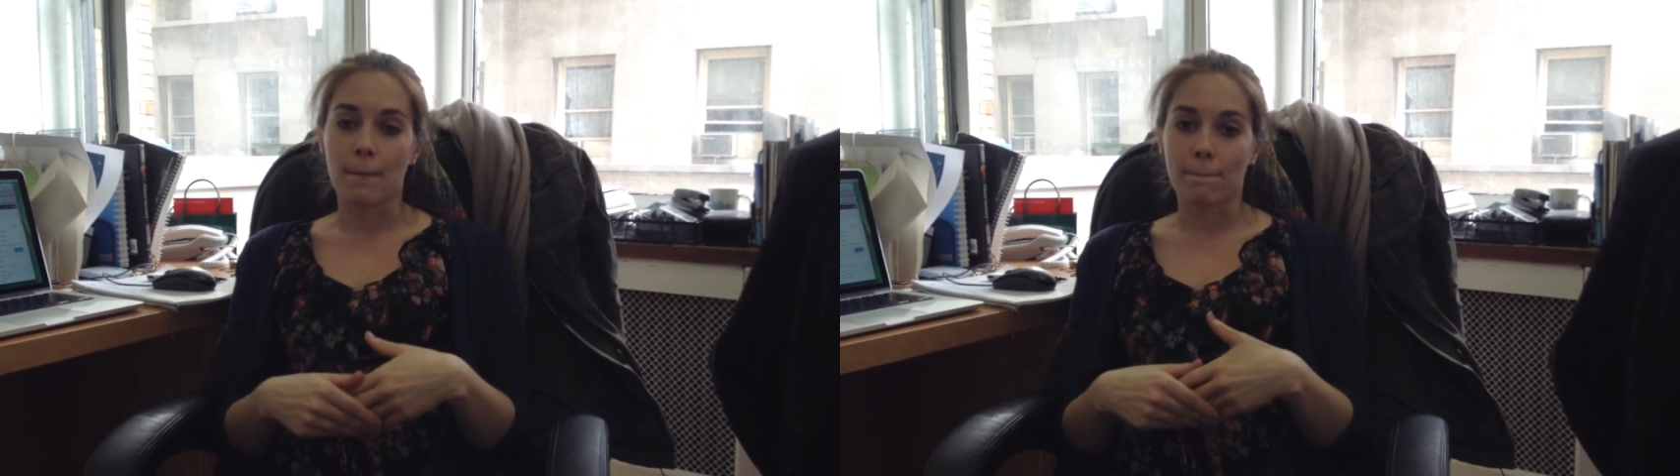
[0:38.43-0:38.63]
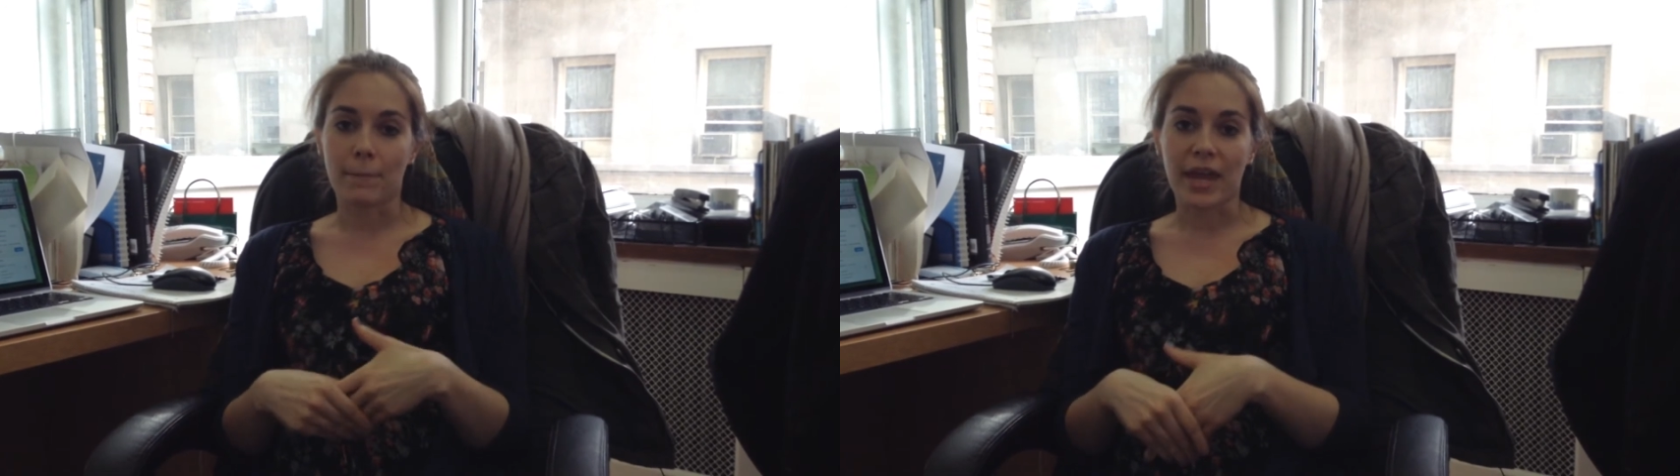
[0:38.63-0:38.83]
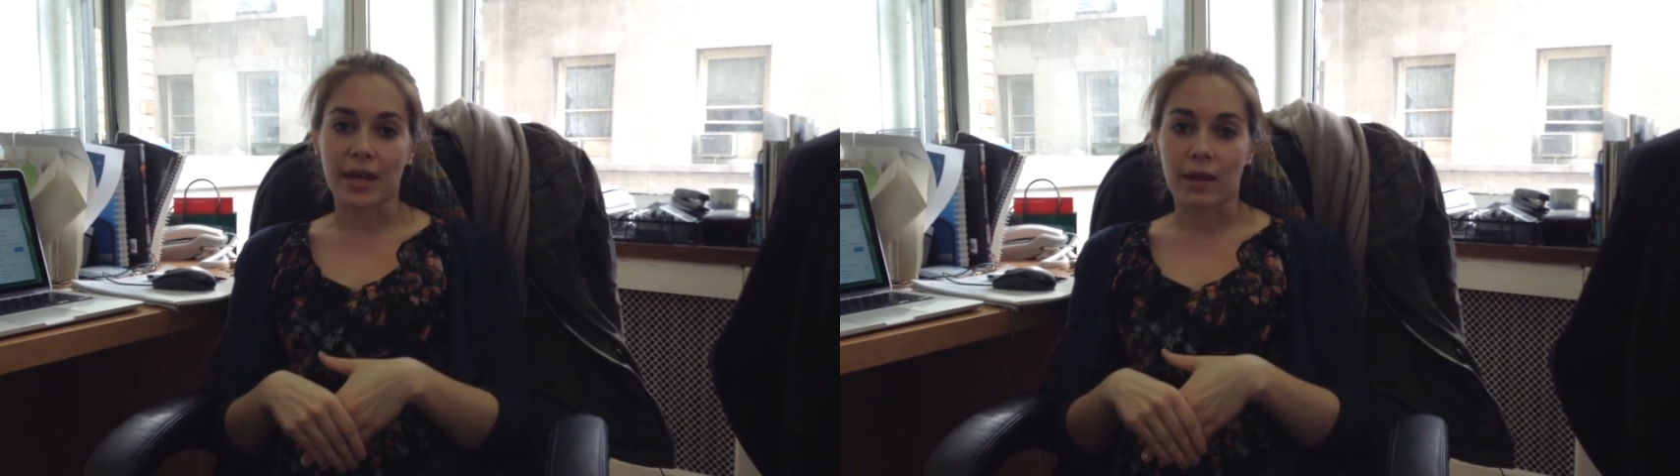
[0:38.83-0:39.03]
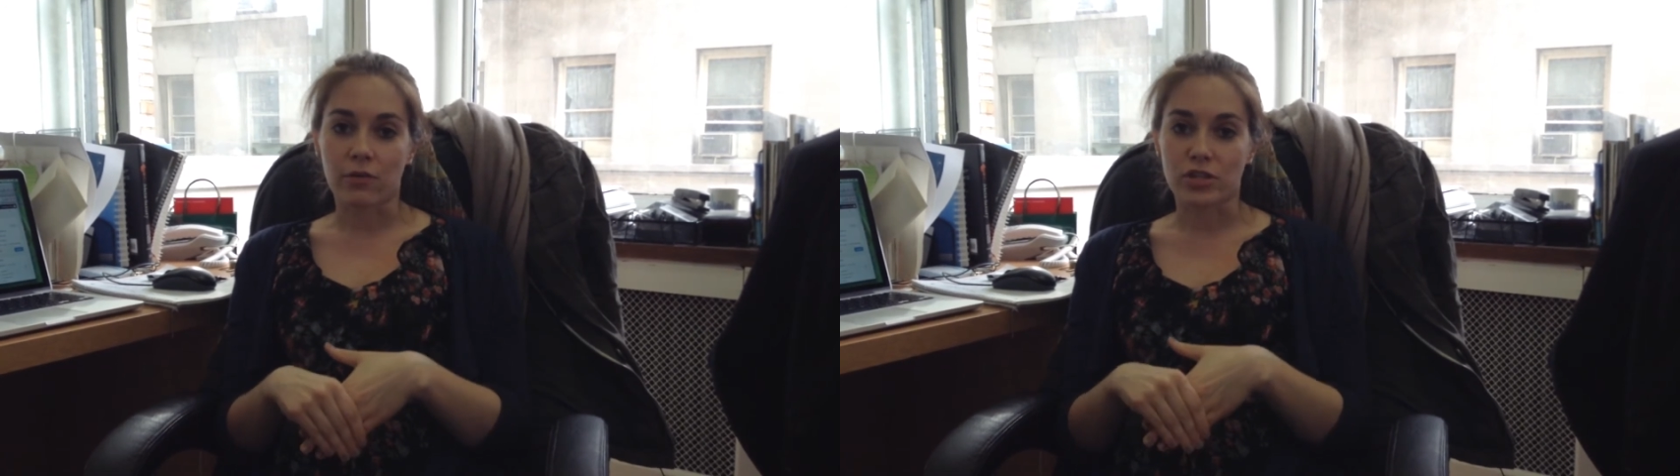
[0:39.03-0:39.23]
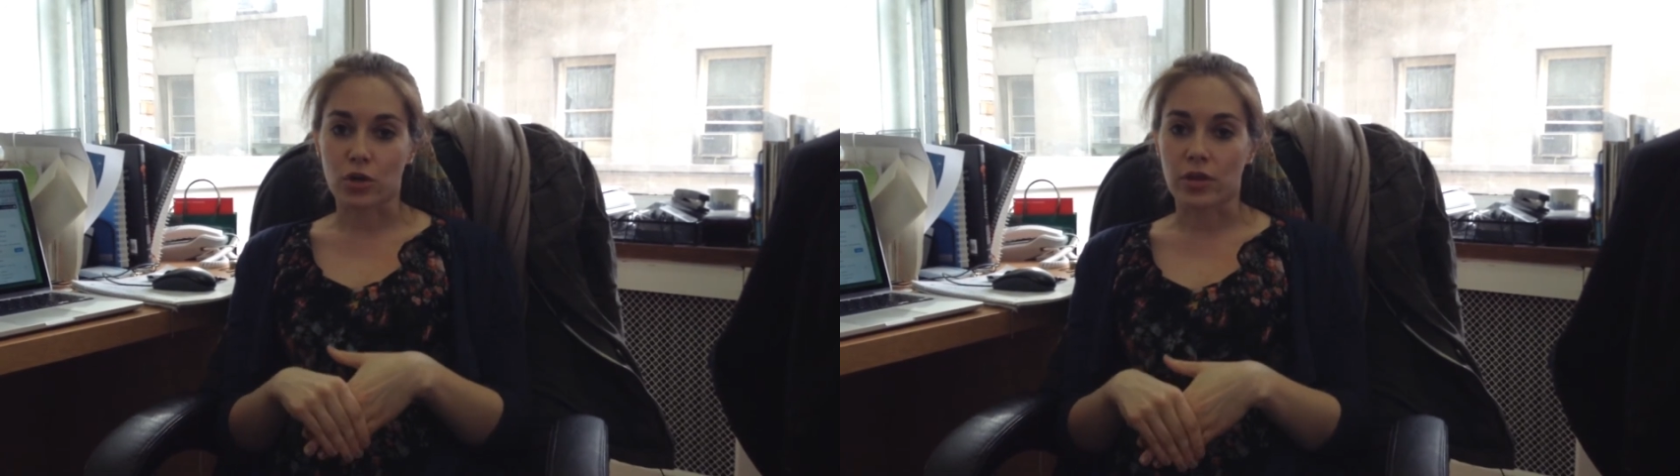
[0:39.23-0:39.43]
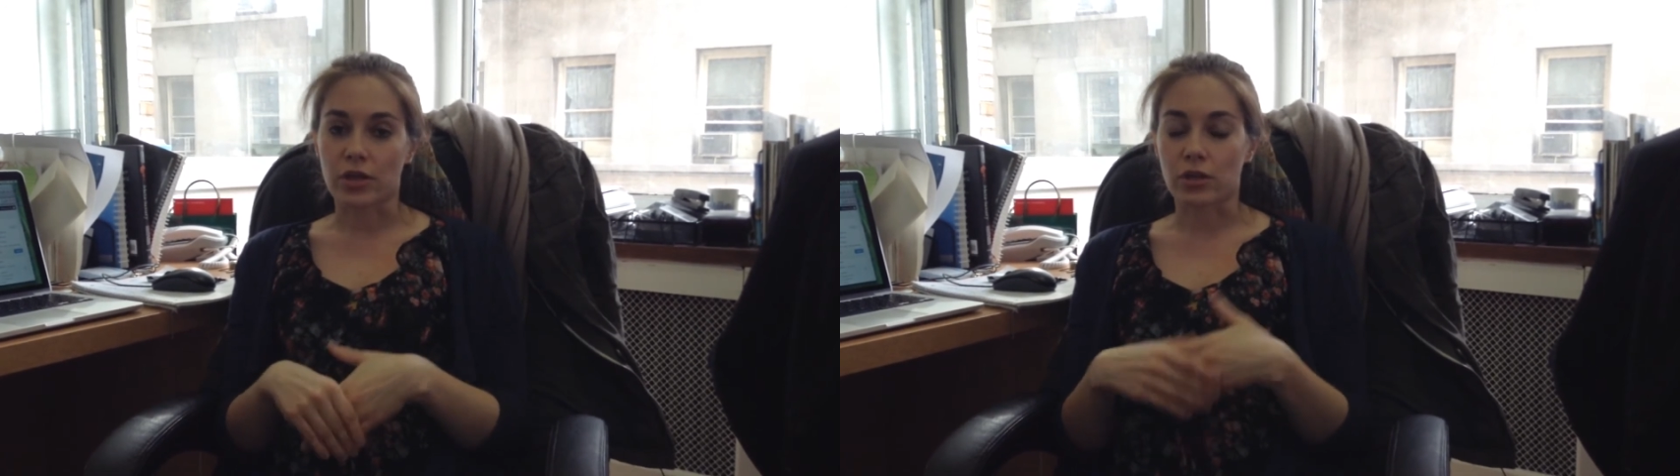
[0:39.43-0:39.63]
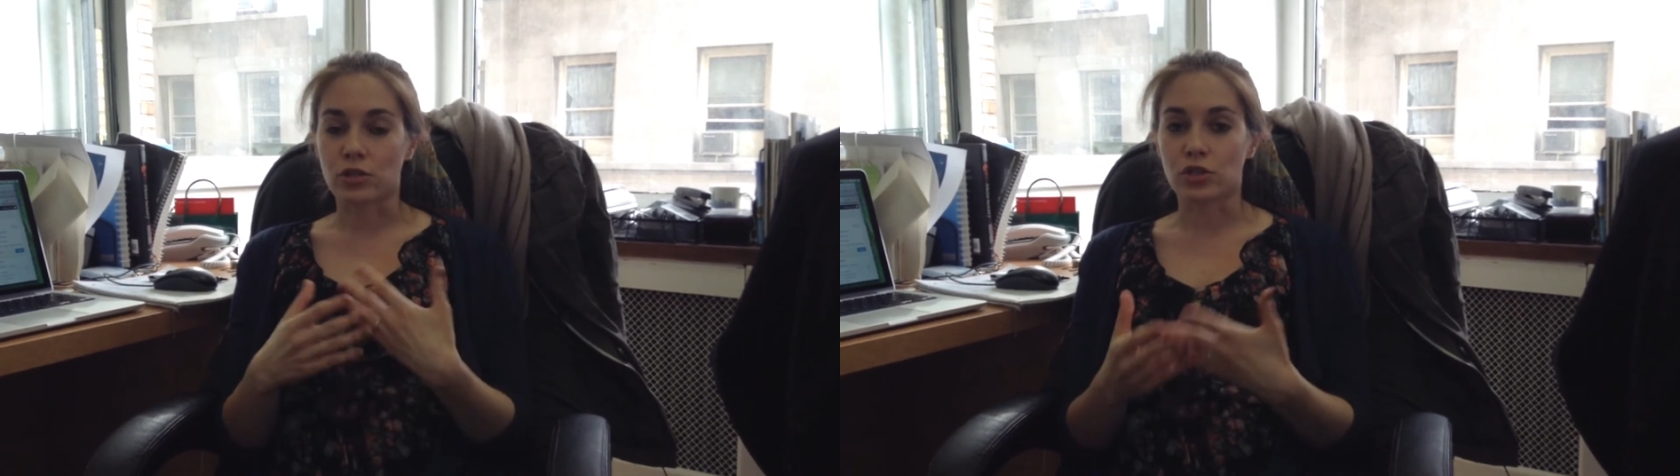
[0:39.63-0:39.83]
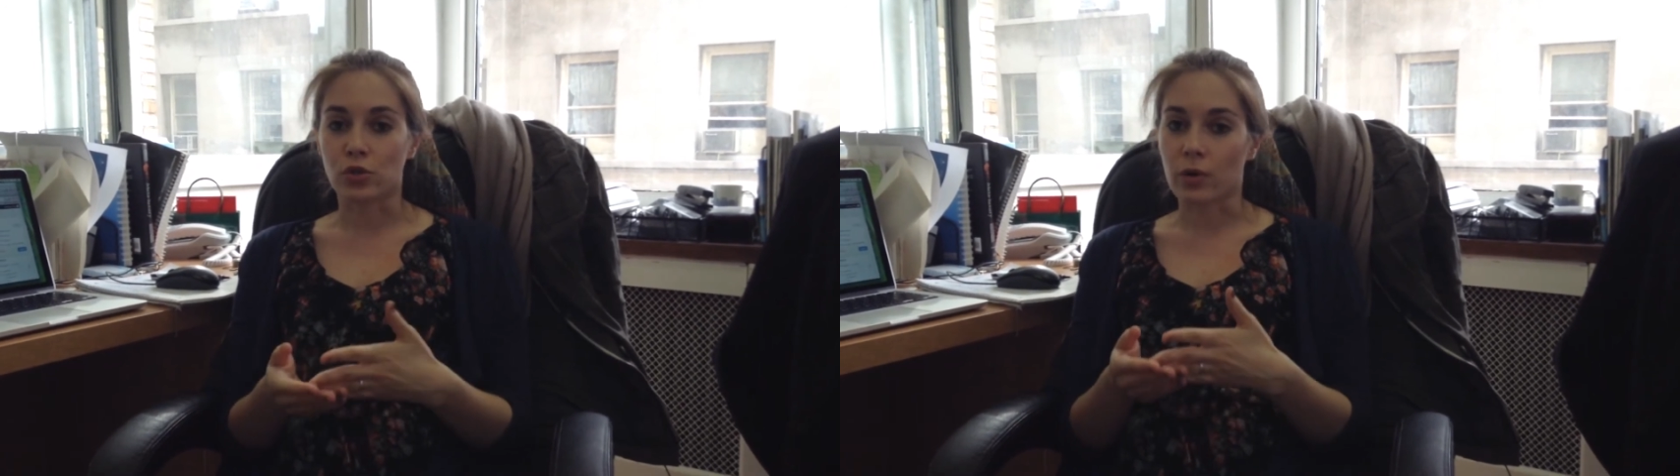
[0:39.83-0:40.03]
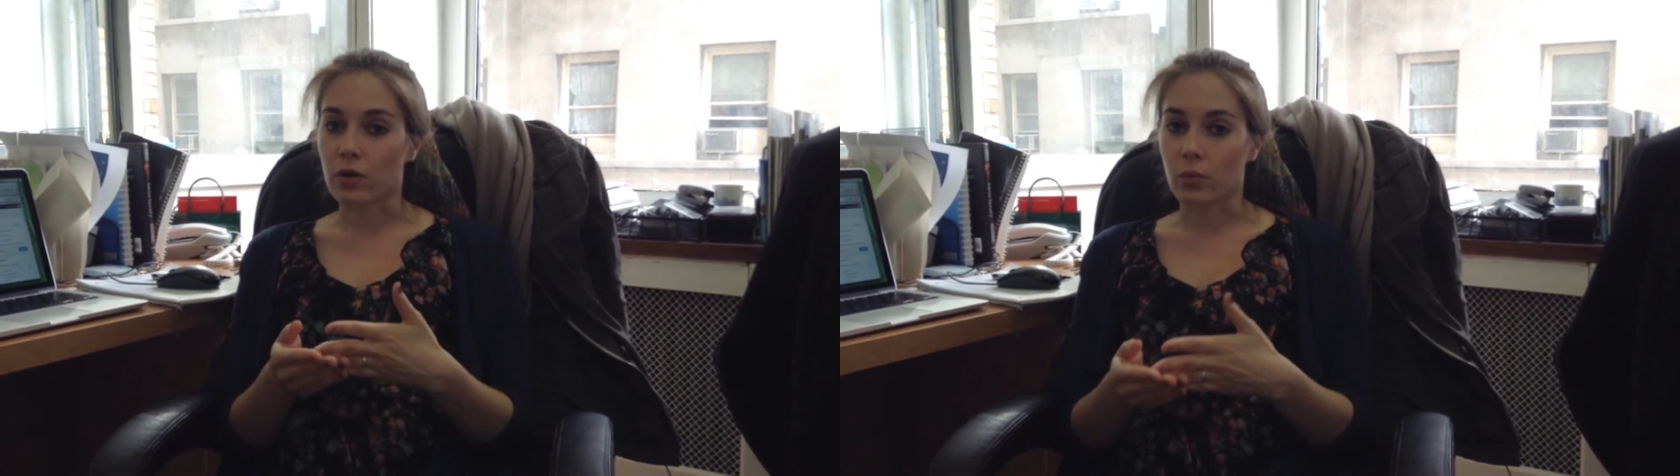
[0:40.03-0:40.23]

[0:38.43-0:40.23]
made it so that the consumer